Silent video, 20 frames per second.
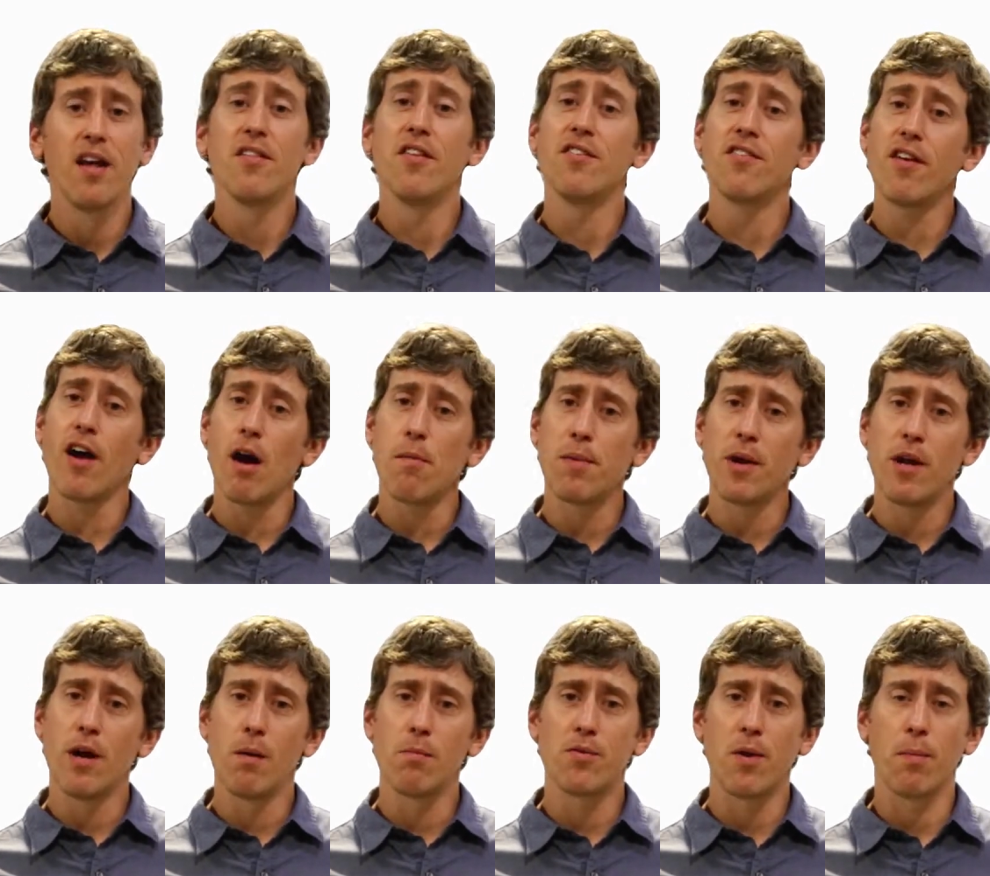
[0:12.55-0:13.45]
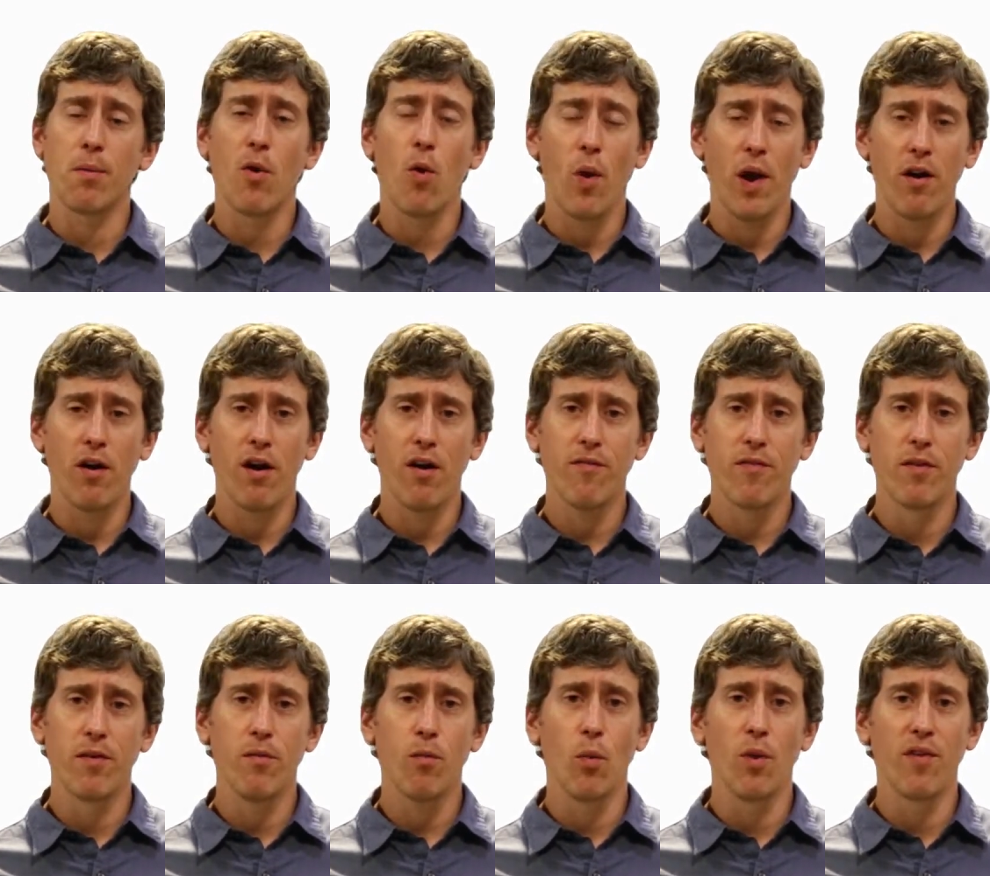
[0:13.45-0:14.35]
This topic comes up quite
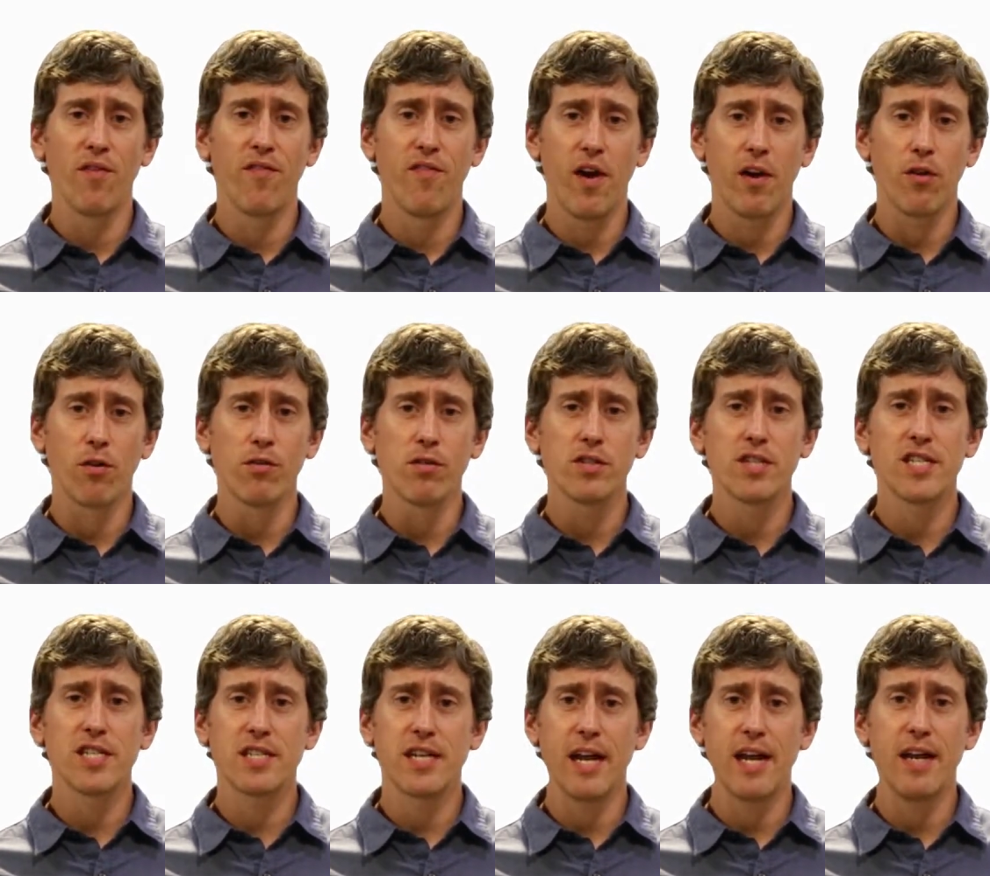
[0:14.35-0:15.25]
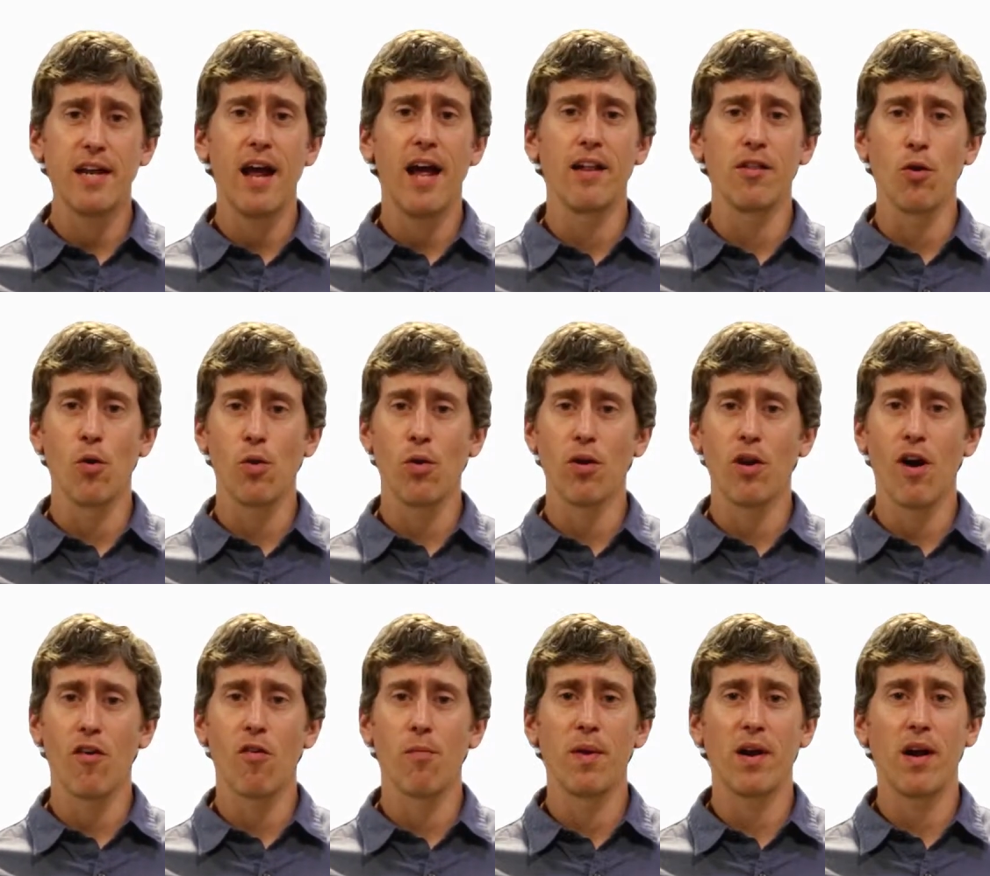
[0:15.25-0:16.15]
often with federal, state, and local
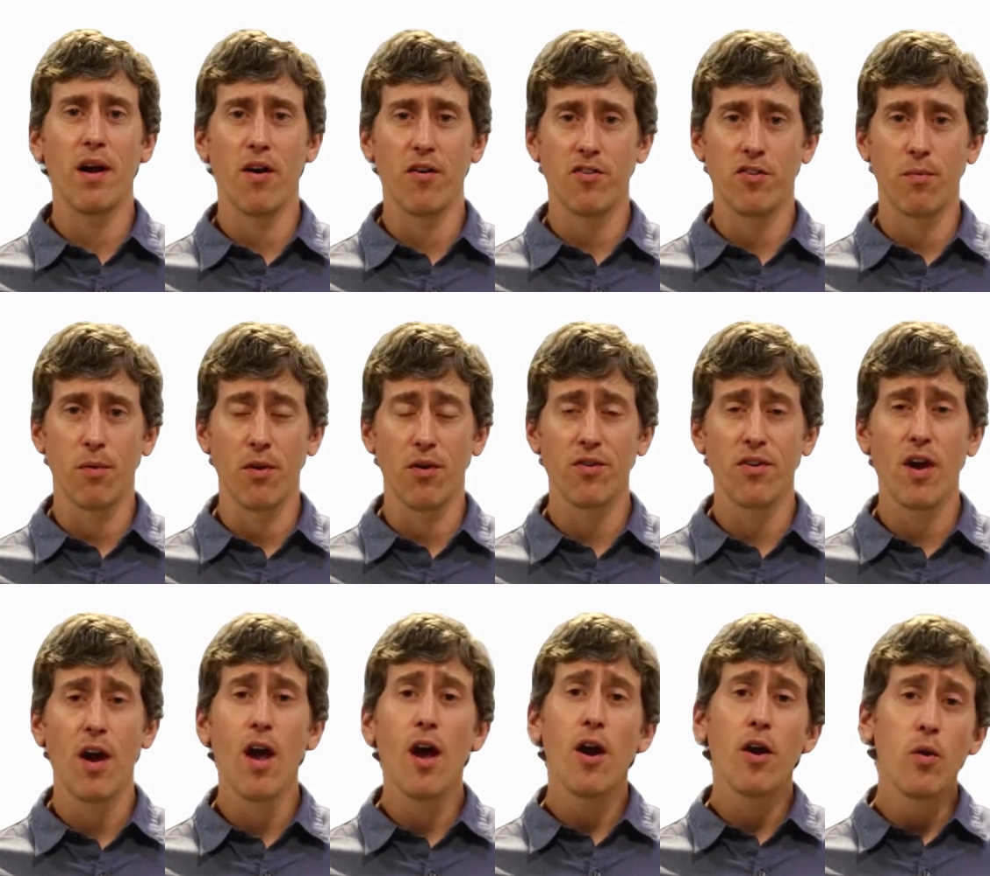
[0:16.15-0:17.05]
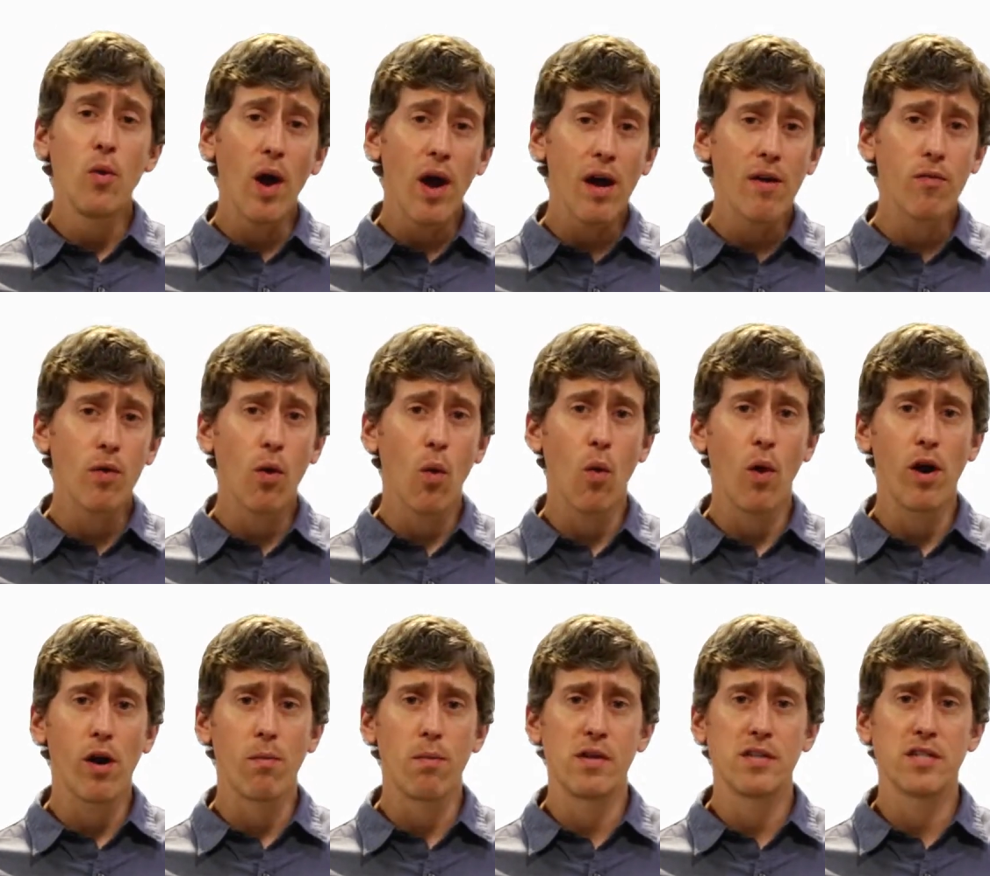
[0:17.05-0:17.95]
government customers who have
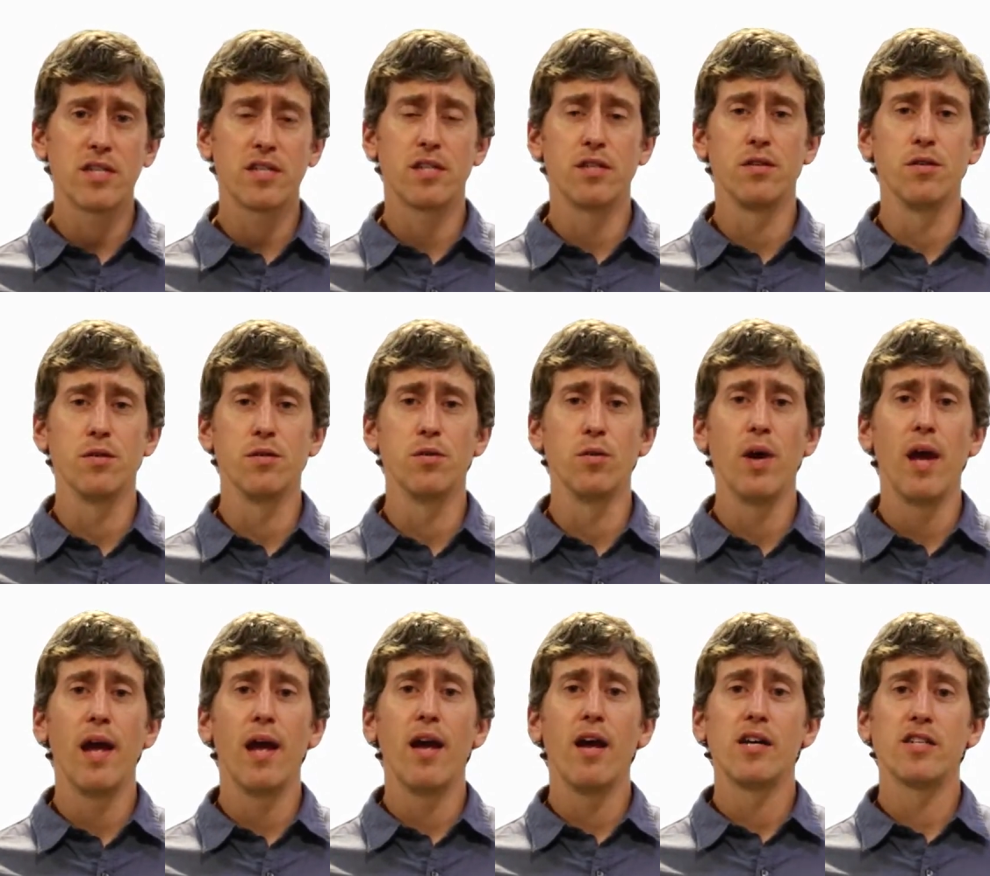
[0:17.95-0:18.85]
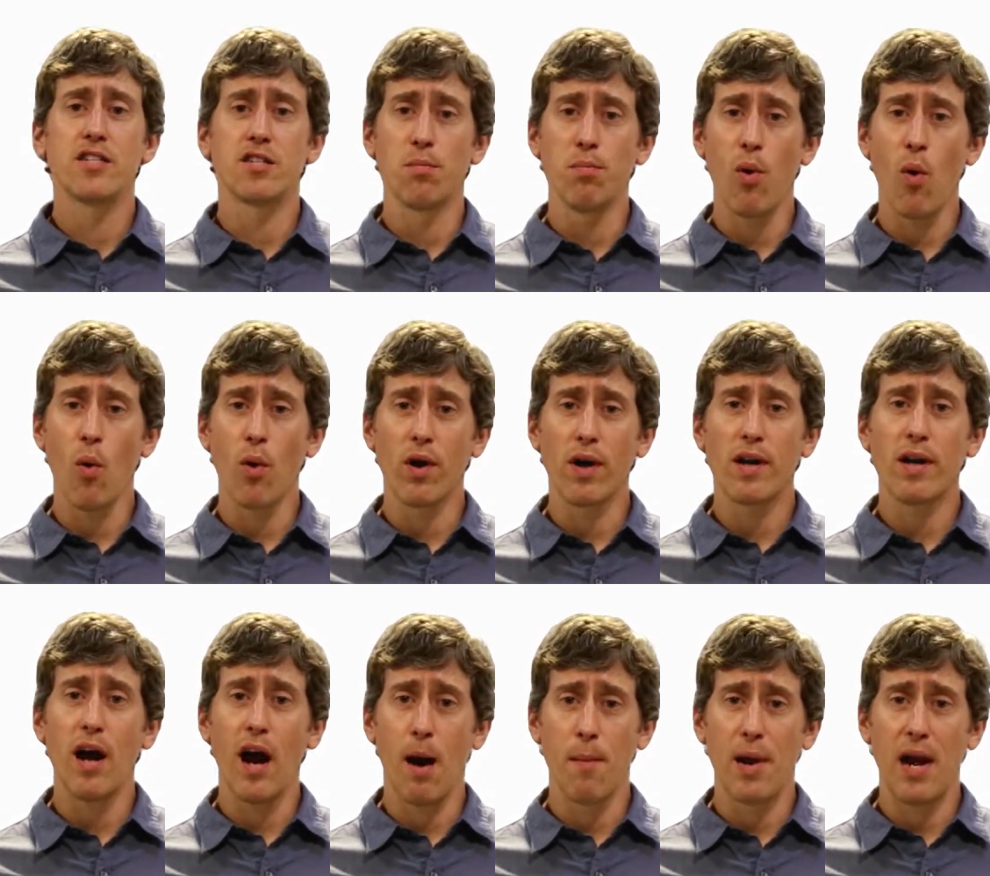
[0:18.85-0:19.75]
requirements to
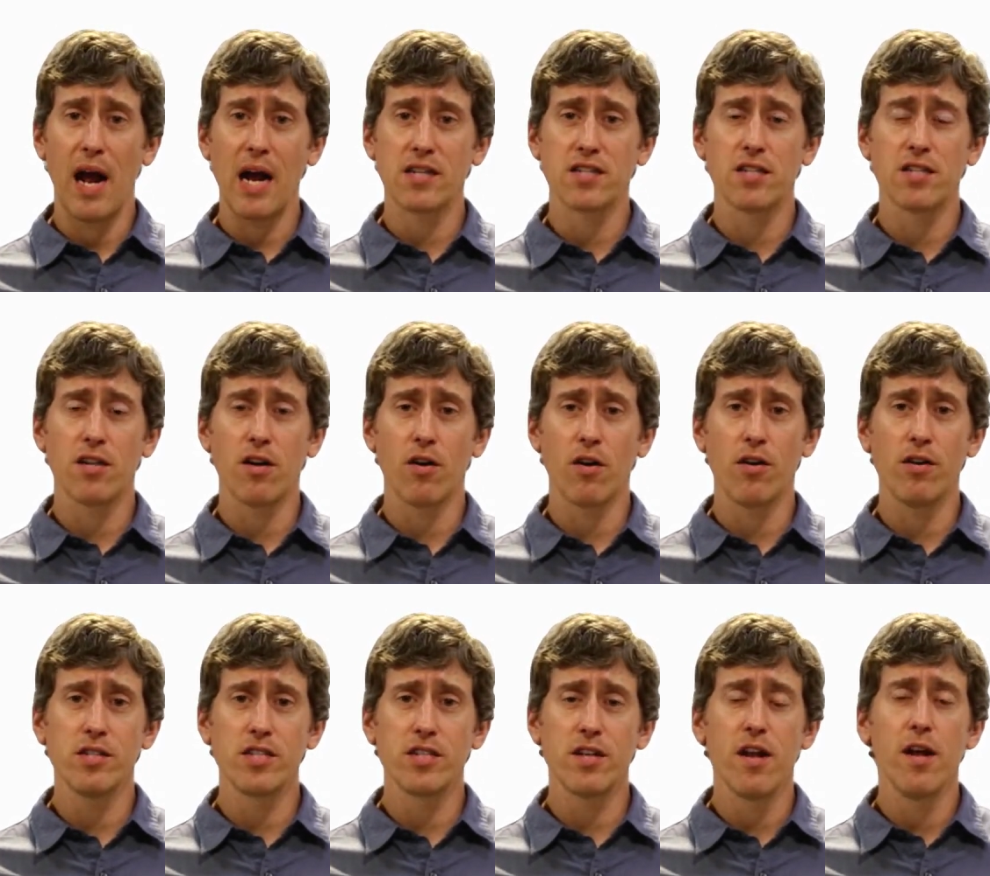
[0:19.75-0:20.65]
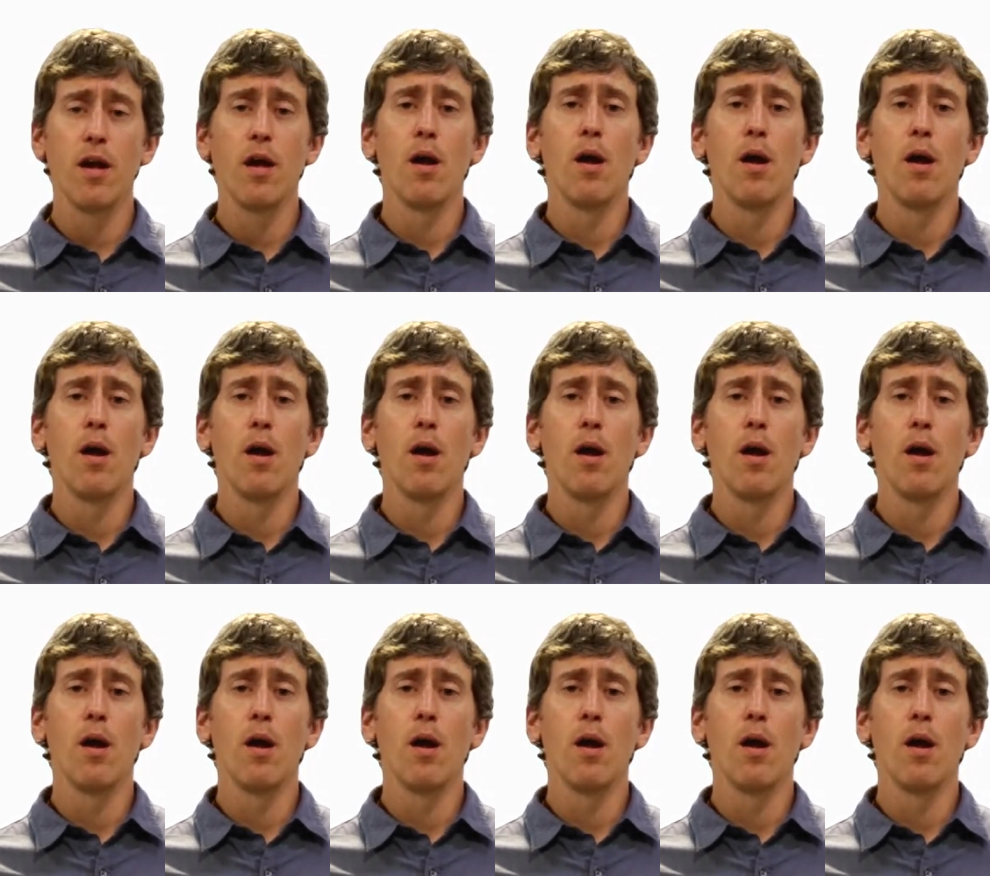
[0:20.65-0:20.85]
support common access cards,